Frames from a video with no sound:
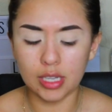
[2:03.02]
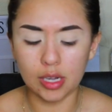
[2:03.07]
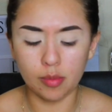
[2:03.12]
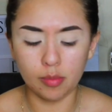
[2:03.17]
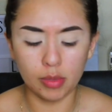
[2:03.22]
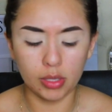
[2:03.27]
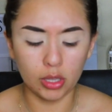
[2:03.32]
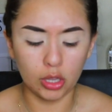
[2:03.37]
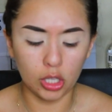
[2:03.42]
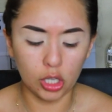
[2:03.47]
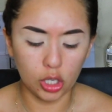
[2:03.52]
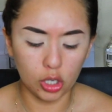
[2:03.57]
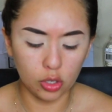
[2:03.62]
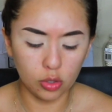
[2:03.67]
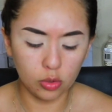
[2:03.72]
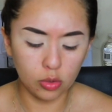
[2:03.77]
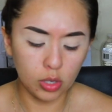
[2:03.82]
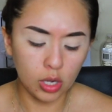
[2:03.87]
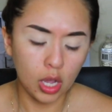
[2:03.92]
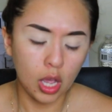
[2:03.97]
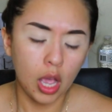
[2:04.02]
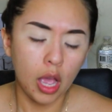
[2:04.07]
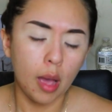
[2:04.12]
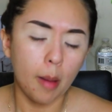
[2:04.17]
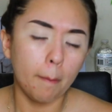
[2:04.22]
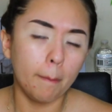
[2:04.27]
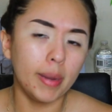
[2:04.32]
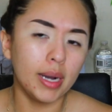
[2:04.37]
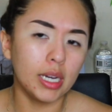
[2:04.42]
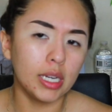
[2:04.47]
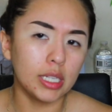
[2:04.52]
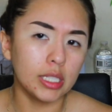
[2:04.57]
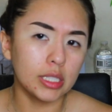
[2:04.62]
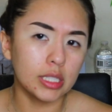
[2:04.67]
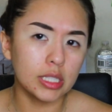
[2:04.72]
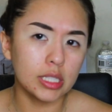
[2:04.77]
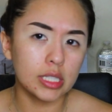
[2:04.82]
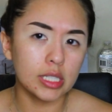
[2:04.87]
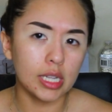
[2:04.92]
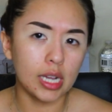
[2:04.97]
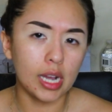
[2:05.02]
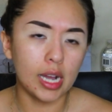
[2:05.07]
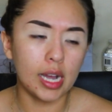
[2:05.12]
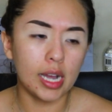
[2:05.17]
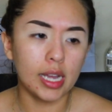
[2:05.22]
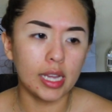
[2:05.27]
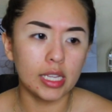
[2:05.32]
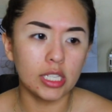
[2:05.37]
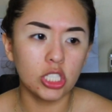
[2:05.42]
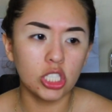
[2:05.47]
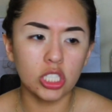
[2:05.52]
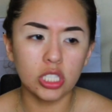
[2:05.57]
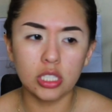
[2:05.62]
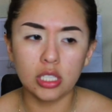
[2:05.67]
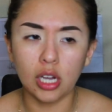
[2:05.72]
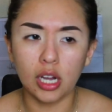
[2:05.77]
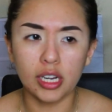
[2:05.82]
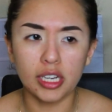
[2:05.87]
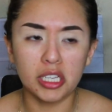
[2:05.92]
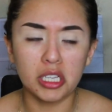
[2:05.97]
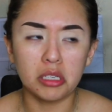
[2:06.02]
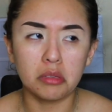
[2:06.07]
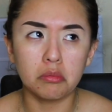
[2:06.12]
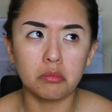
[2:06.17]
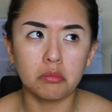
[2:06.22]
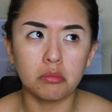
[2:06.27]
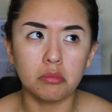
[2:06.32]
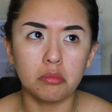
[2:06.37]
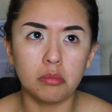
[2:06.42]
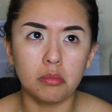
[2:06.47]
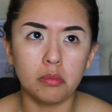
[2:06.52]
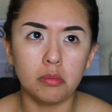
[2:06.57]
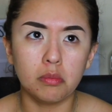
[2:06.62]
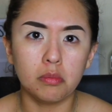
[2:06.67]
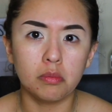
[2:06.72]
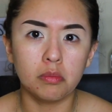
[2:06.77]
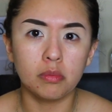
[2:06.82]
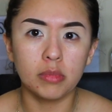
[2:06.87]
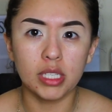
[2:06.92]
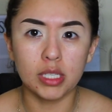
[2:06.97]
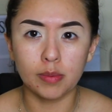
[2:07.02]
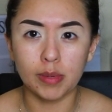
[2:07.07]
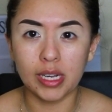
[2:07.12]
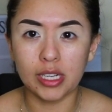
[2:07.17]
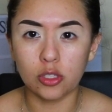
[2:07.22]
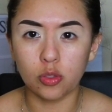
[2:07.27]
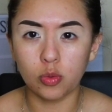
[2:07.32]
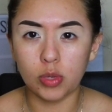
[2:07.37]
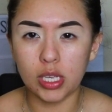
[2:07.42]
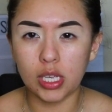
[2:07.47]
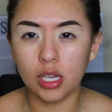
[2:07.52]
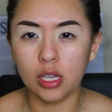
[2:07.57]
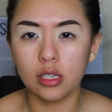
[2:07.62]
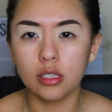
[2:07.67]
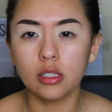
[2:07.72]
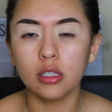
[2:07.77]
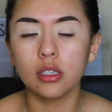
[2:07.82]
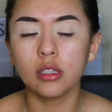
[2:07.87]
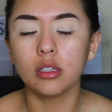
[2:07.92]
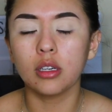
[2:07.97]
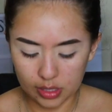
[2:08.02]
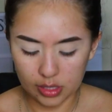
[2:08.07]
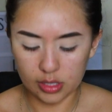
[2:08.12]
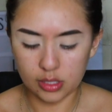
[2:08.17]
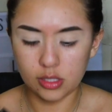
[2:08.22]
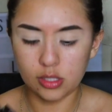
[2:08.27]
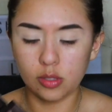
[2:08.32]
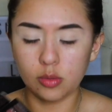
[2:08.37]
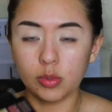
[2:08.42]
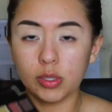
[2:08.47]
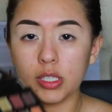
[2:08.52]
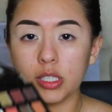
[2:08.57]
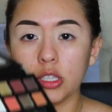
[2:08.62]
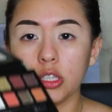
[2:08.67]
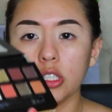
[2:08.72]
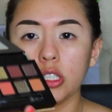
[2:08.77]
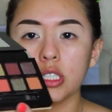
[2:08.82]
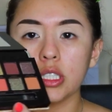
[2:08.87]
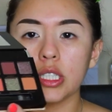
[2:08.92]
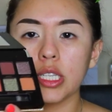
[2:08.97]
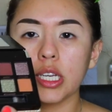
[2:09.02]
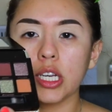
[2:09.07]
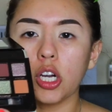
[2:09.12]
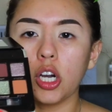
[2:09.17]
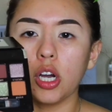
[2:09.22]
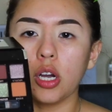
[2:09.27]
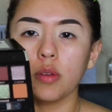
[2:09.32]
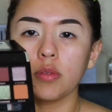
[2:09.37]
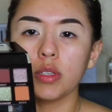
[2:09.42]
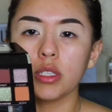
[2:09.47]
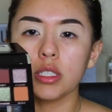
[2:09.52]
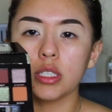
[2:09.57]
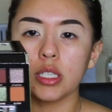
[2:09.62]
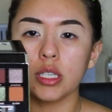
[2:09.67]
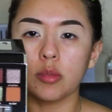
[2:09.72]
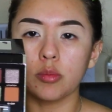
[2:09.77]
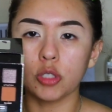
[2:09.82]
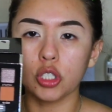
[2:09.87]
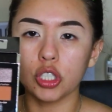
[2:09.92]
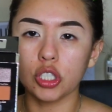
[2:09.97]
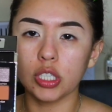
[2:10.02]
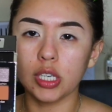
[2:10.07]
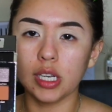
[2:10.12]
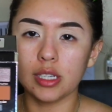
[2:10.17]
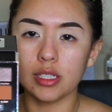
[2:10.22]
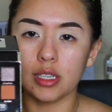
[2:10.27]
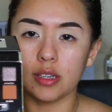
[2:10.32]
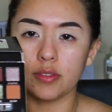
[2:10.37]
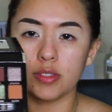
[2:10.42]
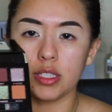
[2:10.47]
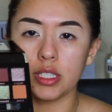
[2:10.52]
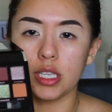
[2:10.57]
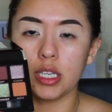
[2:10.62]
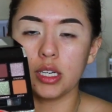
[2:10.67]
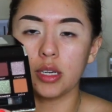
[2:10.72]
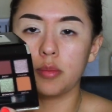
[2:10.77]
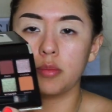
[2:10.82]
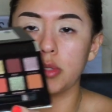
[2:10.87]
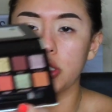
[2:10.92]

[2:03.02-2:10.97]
down below. But I just got it this past weekend. This is what it looks like. Obviously, I'm sure you guys have seen a